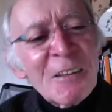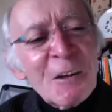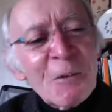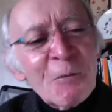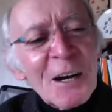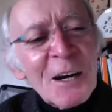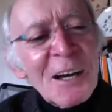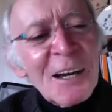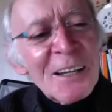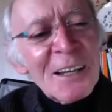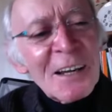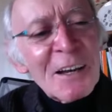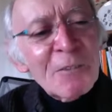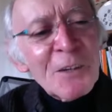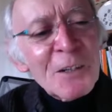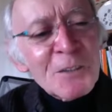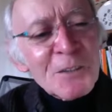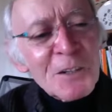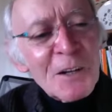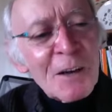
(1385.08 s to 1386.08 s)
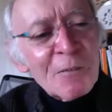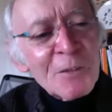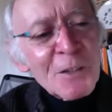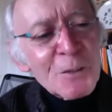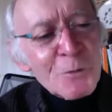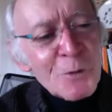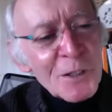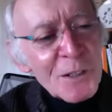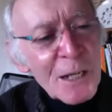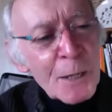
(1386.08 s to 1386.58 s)
Well, if he's
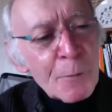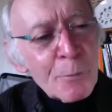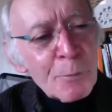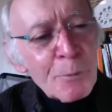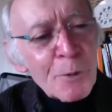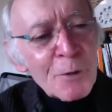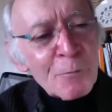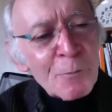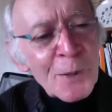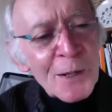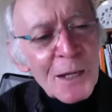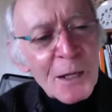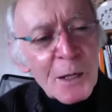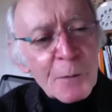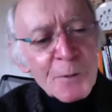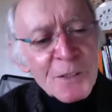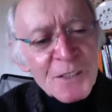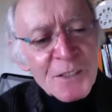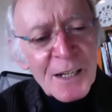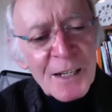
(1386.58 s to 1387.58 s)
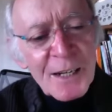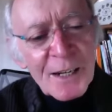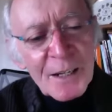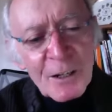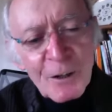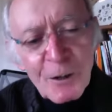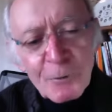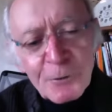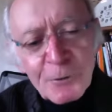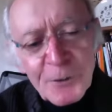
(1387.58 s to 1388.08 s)
capable of making a mistake like
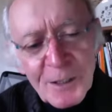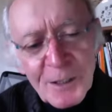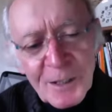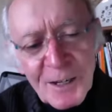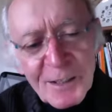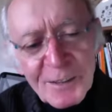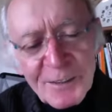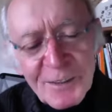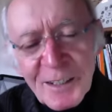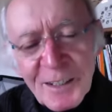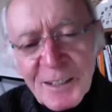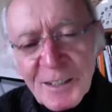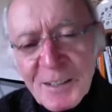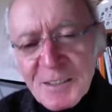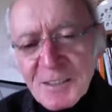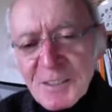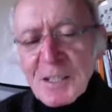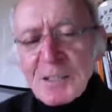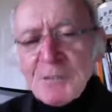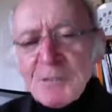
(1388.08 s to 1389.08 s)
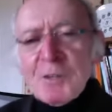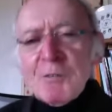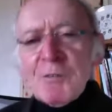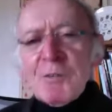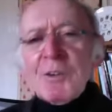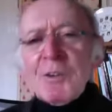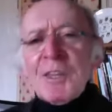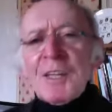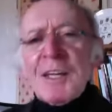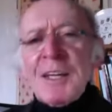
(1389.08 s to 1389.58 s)
Gulfgate, I think he deserves
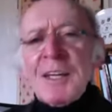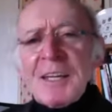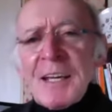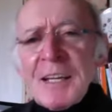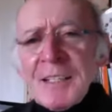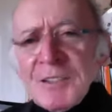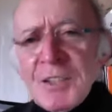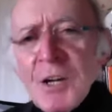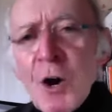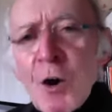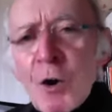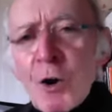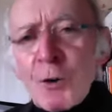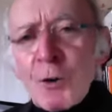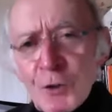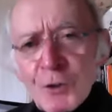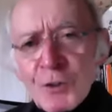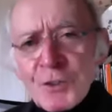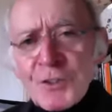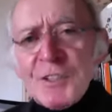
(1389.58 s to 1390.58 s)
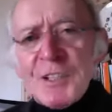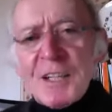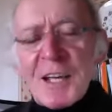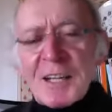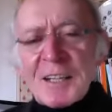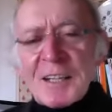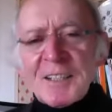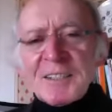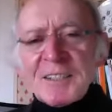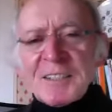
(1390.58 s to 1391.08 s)
everything he gets or doesn't
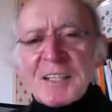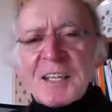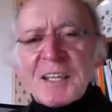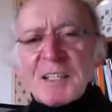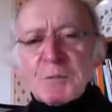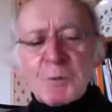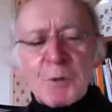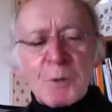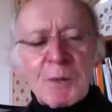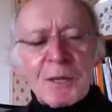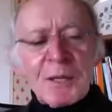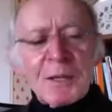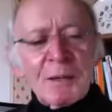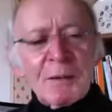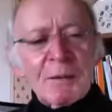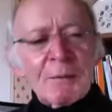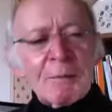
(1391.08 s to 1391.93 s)
get, as the case may be.